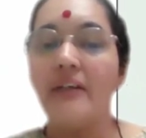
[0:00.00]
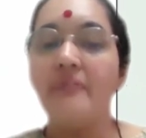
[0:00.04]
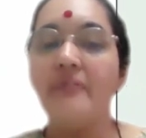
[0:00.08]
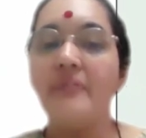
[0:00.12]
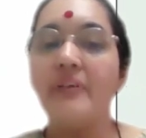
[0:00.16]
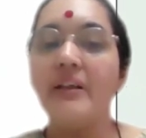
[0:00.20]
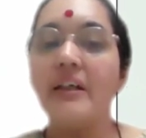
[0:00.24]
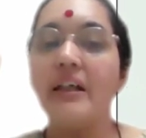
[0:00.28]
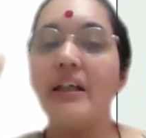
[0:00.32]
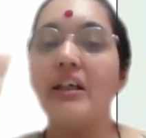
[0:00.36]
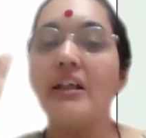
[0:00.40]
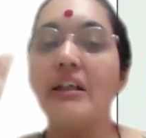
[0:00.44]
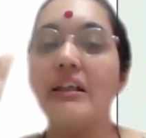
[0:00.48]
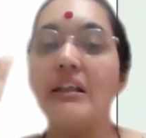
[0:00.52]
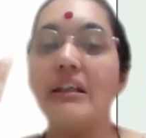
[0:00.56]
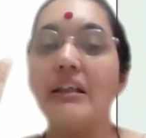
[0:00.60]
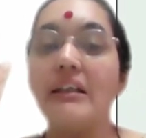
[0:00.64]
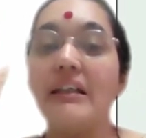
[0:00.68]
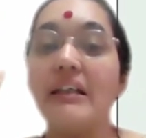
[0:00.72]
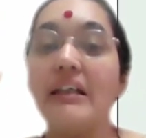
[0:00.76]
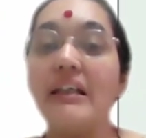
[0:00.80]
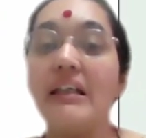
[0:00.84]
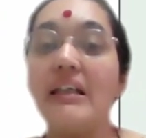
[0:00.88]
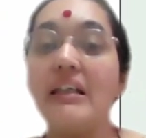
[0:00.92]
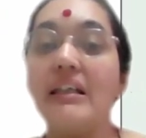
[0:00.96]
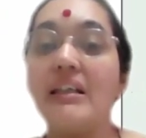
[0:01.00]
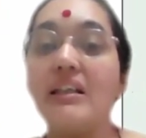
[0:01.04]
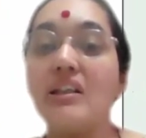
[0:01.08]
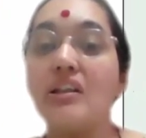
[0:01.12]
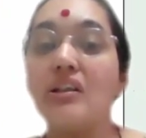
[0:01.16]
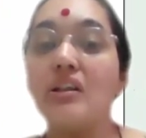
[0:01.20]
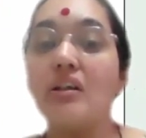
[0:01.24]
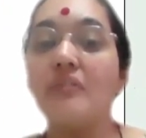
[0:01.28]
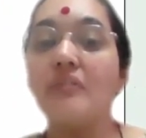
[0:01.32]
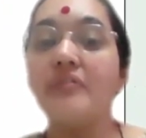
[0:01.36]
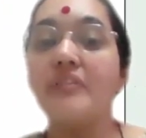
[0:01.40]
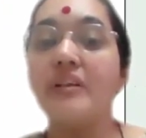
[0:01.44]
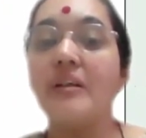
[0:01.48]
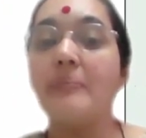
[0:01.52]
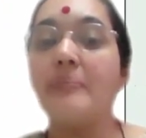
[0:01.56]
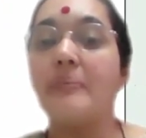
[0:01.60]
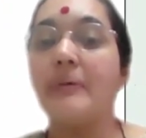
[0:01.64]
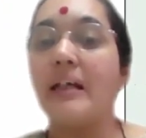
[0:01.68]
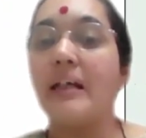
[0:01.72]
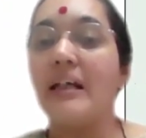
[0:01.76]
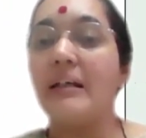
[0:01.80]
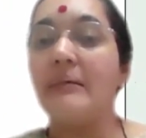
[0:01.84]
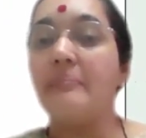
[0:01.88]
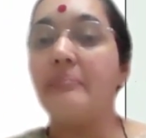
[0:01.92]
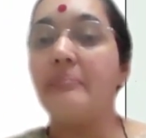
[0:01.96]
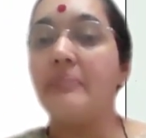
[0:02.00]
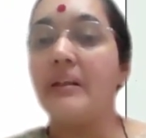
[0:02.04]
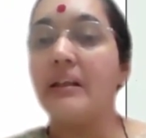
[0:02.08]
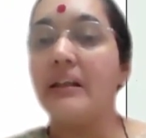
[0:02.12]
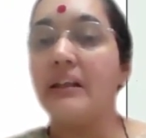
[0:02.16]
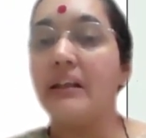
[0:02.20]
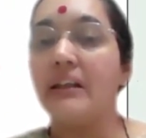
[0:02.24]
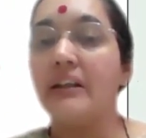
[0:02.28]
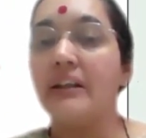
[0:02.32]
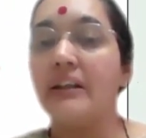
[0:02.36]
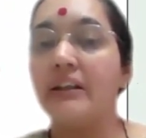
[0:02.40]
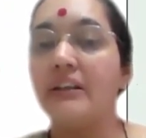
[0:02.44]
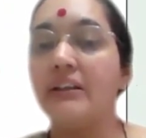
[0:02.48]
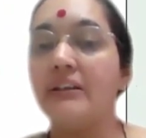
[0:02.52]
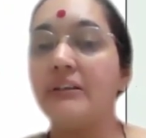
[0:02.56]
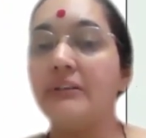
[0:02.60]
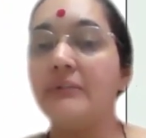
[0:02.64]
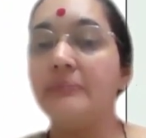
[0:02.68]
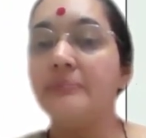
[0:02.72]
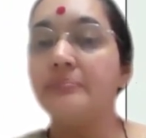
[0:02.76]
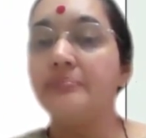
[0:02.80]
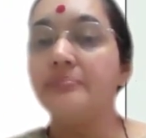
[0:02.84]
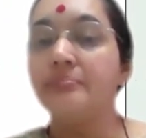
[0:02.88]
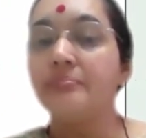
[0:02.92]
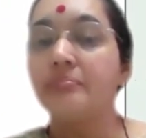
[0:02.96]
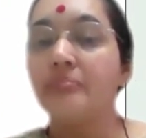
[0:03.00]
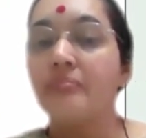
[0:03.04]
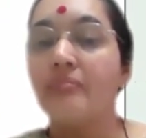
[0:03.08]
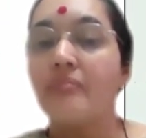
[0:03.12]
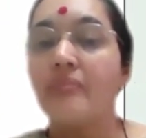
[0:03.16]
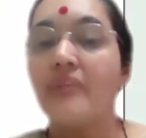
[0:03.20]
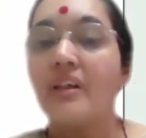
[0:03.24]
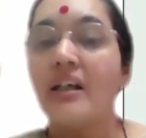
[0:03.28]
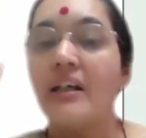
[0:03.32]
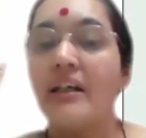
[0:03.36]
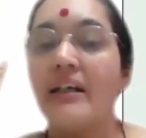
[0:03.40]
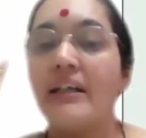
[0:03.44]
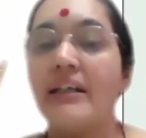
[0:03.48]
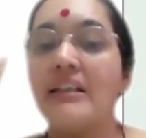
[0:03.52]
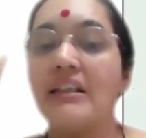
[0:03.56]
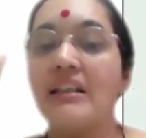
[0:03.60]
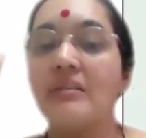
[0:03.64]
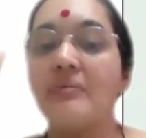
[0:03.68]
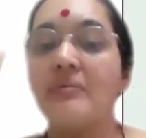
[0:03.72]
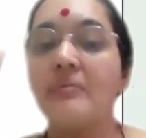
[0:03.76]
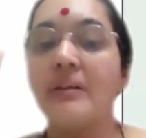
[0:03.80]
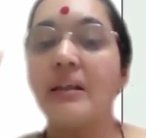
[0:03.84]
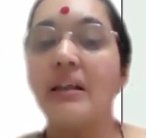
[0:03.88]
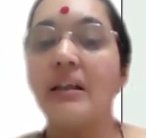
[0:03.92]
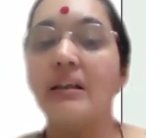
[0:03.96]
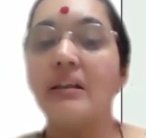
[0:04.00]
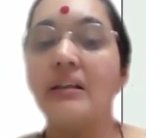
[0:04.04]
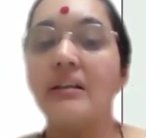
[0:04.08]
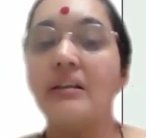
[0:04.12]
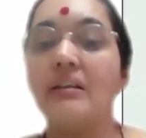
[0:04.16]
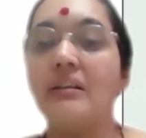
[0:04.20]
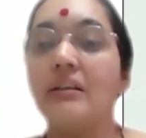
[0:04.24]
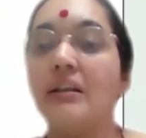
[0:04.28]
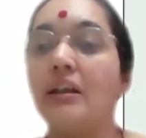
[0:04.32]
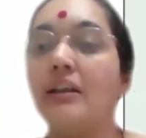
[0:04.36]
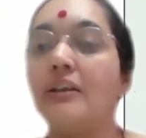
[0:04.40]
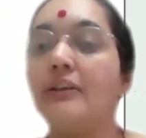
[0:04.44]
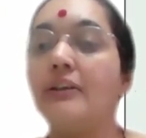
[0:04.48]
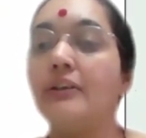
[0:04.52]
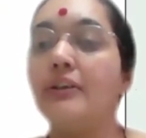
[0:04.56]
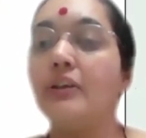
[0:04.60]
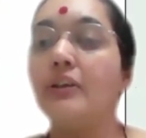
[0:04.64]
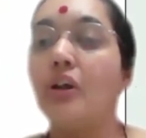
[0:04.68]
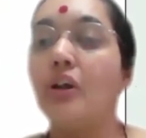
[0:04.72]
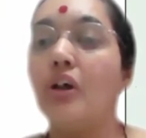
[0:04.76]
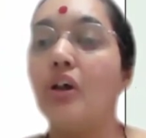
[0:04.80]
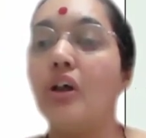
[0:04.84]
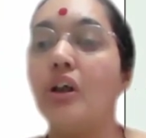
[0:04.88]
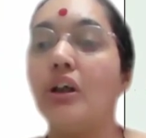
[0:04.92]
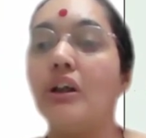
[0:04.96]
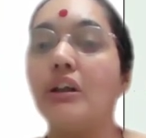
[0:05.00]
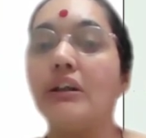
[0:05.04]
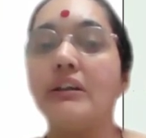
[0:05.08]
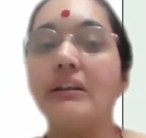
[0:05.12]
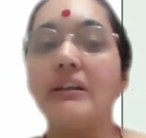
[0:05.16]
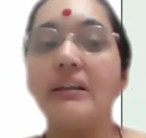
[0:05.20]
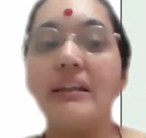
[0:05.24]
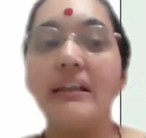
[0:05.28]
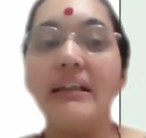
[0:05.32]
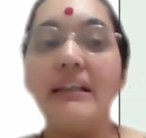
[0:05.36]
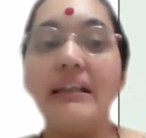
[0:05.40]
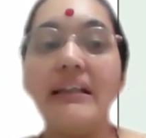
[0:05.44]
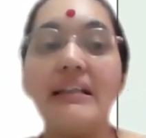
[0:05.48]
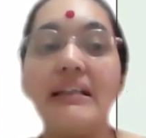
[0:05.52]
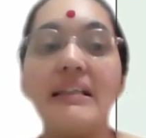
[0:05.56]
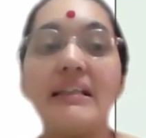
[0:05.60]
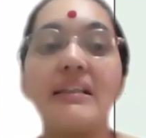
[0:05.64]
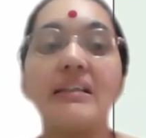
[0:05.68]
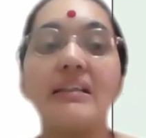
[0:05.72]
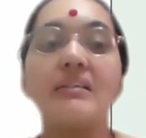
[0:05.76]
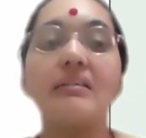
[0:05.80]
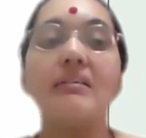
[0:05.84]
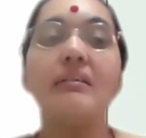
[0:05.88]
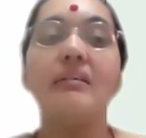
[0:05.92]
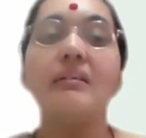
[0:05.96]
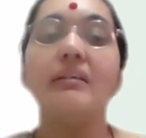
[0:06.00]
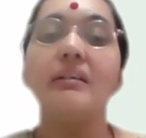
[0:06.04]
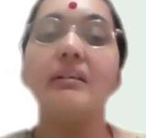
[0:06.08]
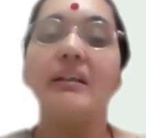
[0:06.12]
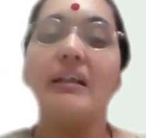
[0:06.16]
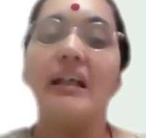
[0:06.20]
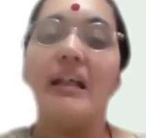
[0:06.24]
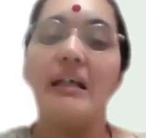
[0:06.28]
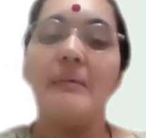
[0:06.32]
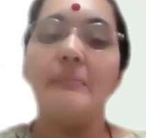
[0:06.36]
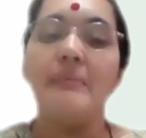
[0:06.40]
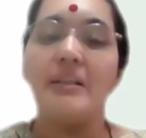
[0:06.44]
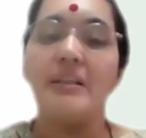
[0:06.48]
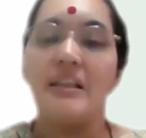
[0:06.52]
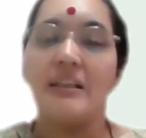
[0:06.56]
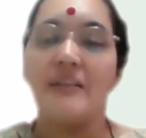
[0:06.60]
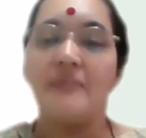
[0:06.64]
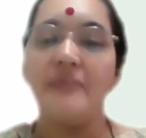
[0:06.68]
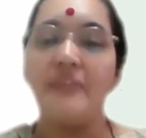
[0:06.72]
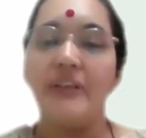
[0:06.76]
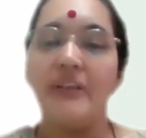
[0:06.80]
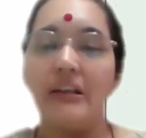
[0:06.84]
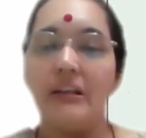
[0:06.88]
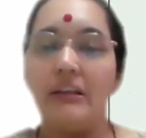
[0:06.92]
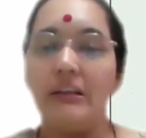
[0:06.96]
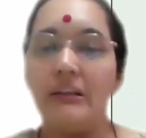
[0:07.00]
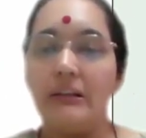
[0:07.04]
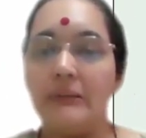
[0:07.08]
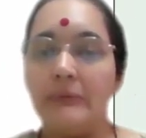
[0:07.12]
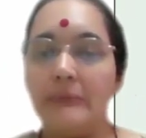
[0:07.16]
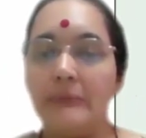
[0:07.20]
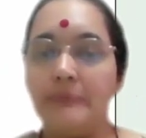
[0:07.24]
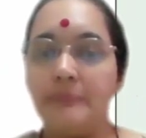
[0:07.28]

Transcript: and we are east of the prime meridian. Hence, we are in the northeastern hemisphere.